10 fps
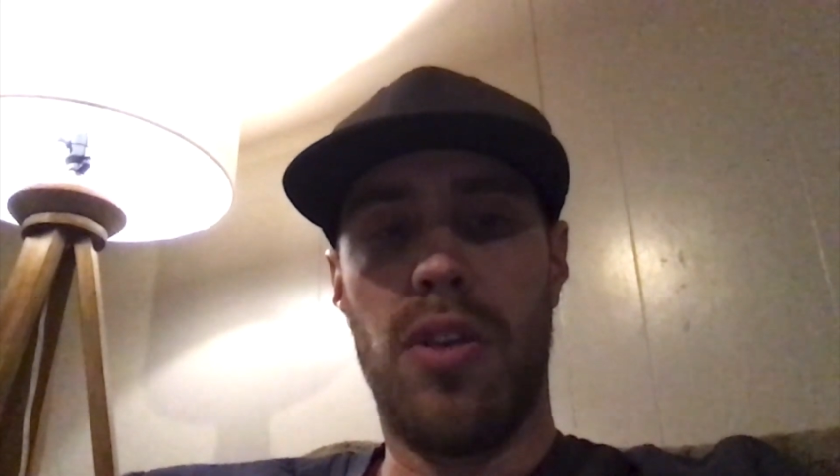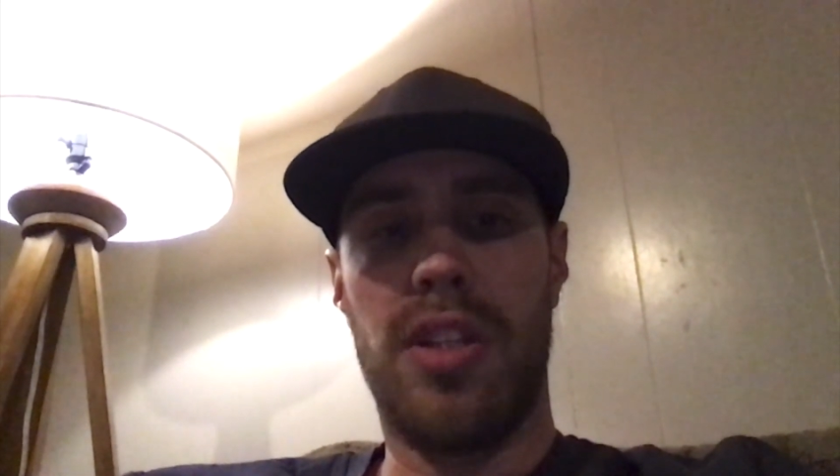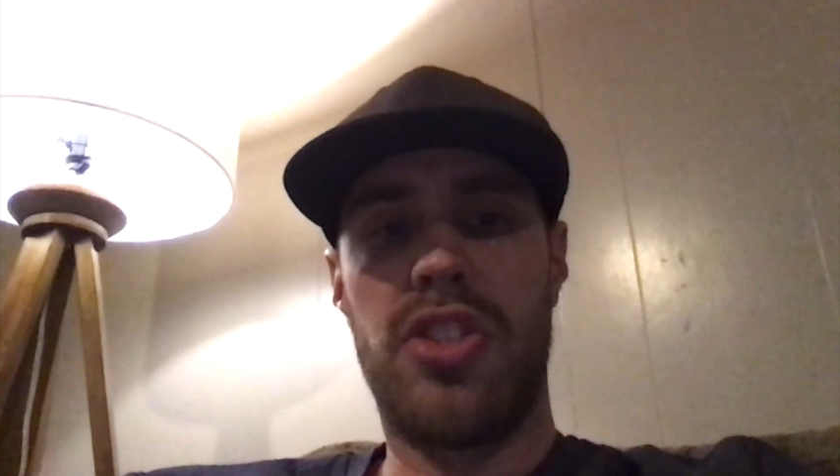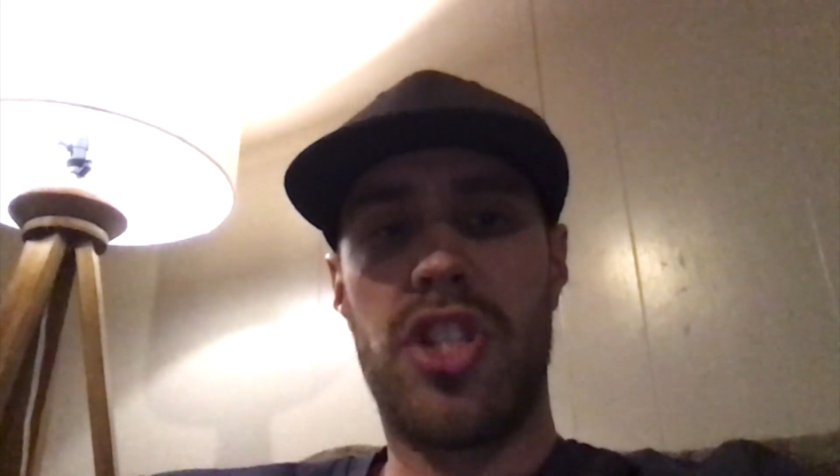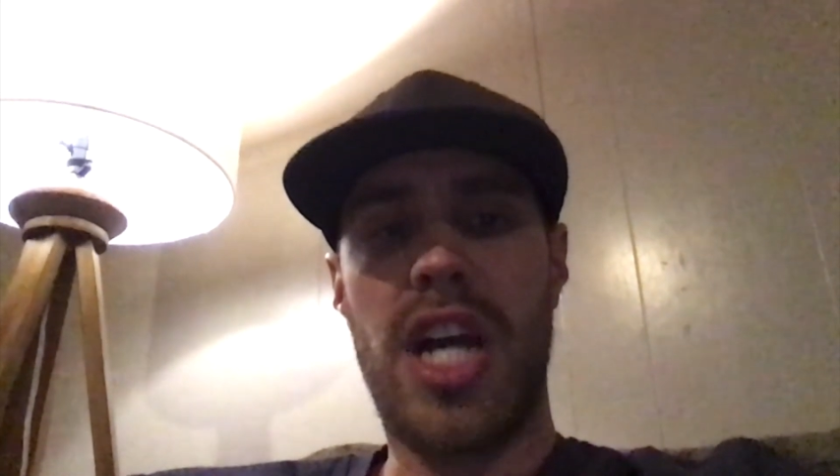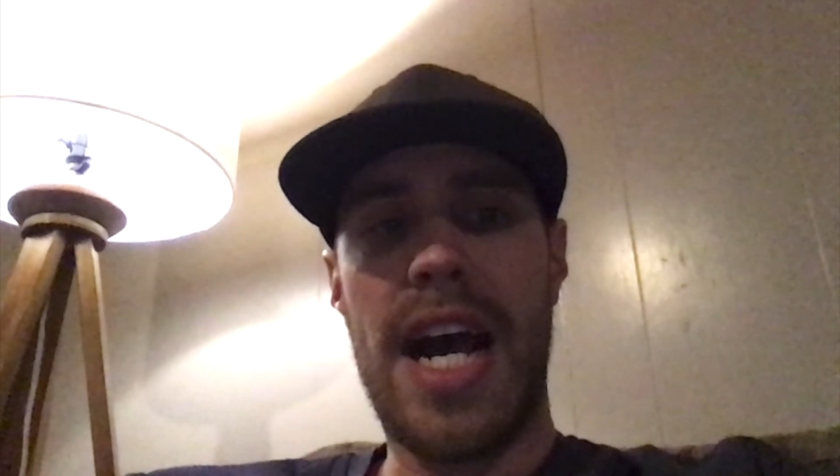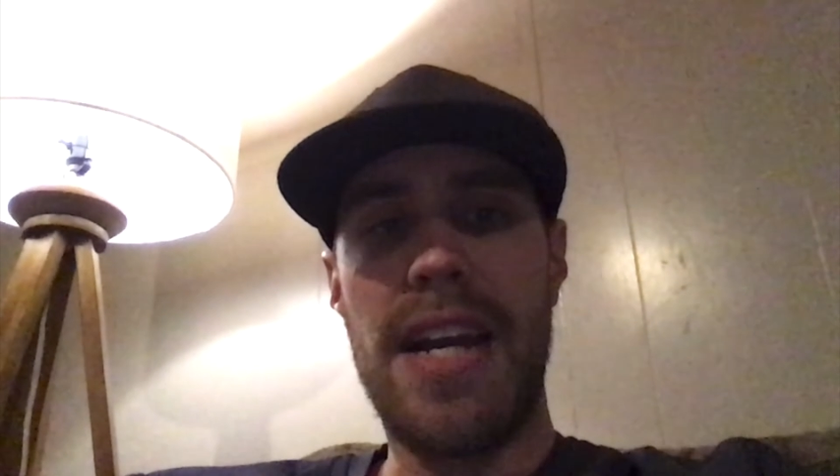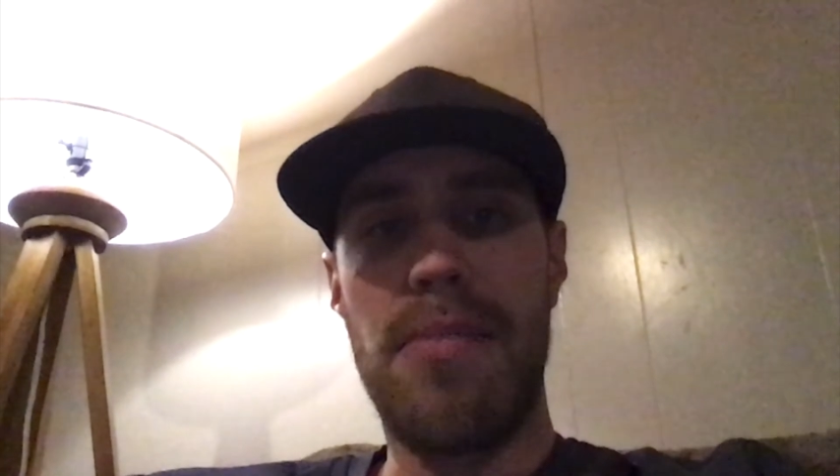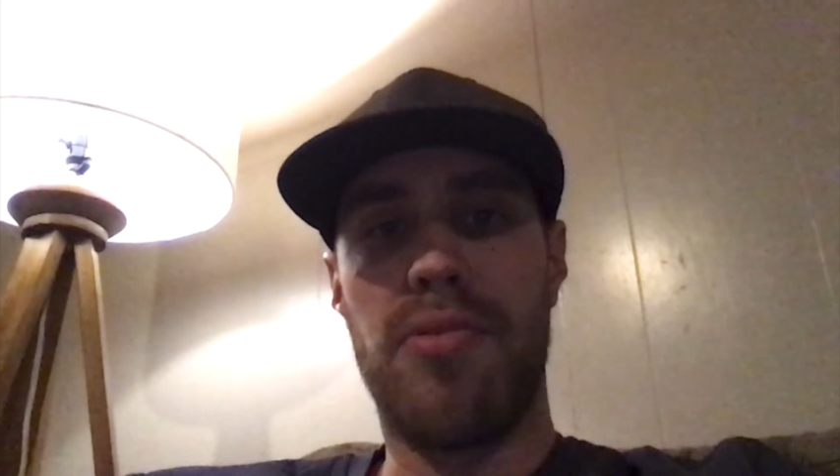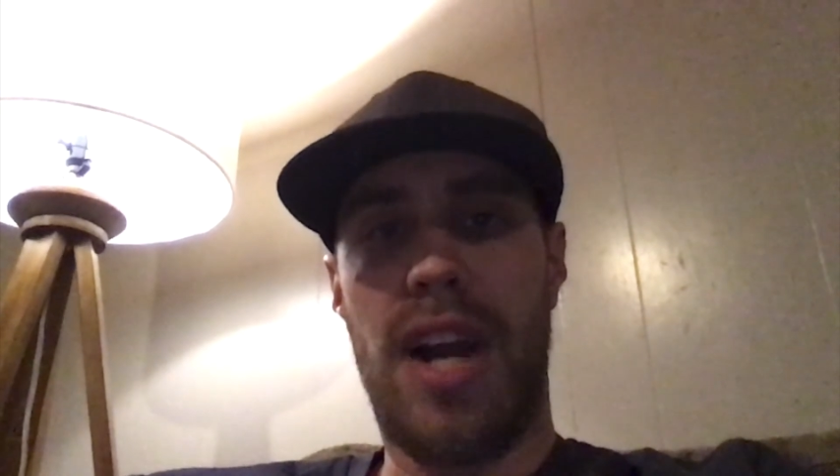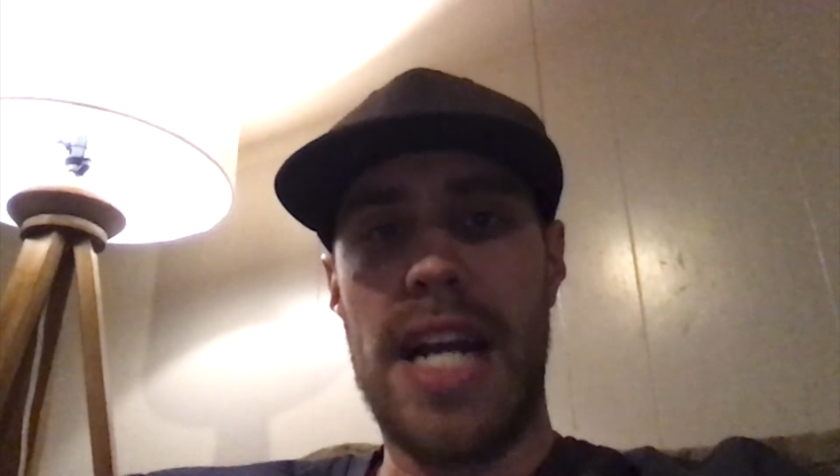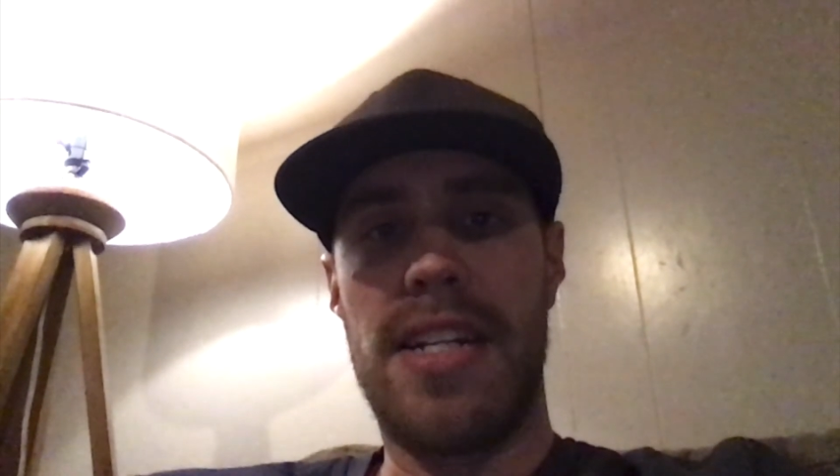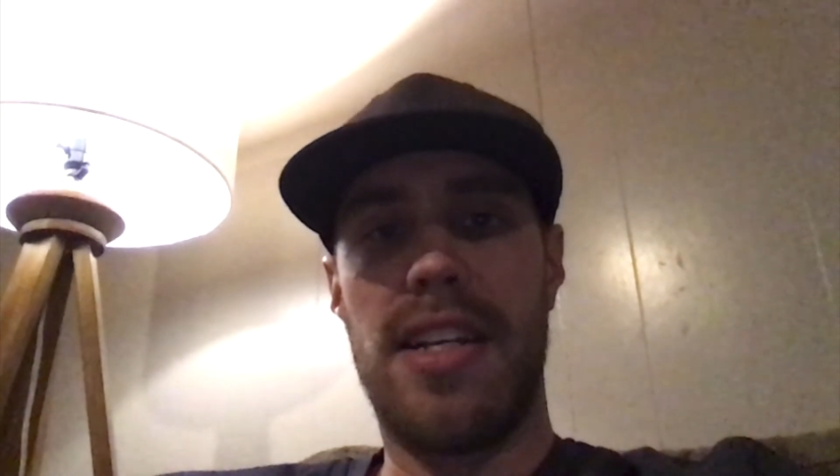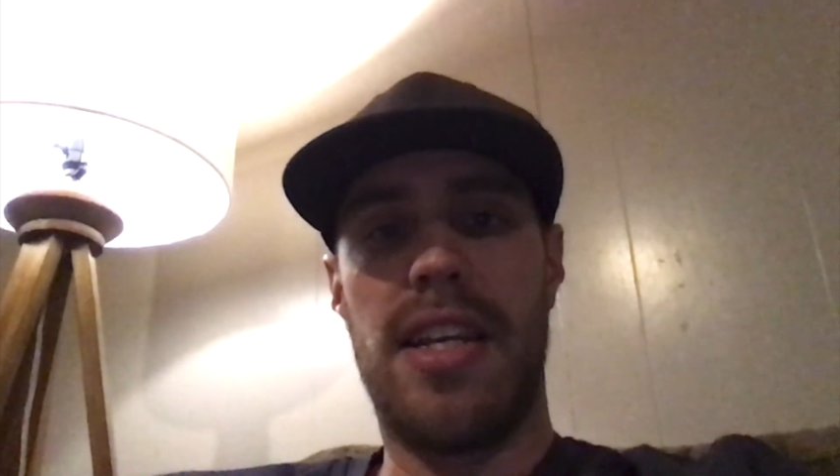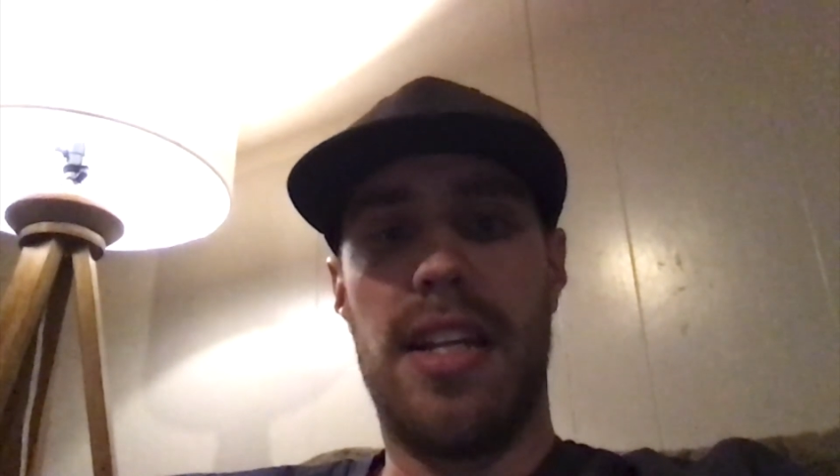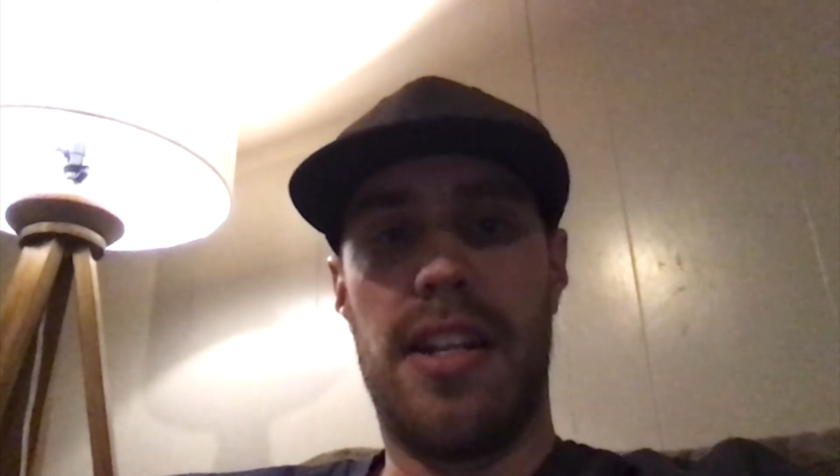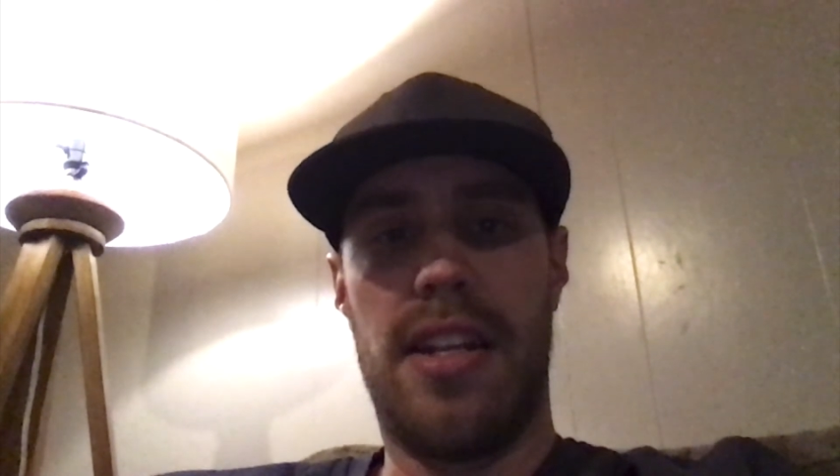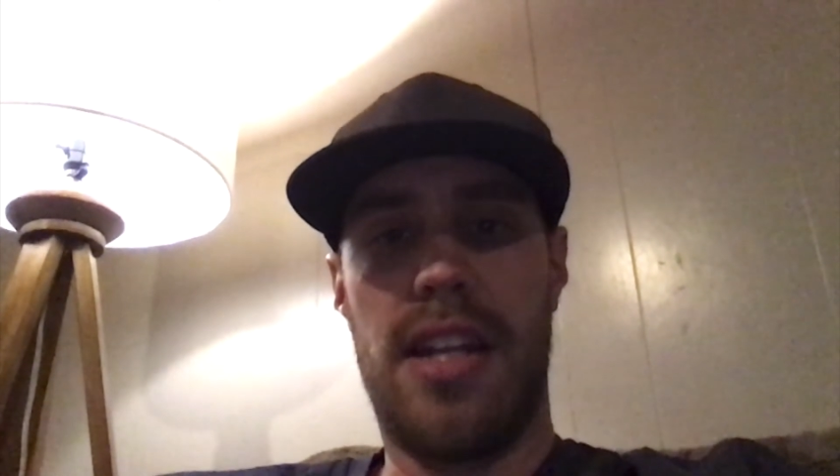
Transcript: shine bright in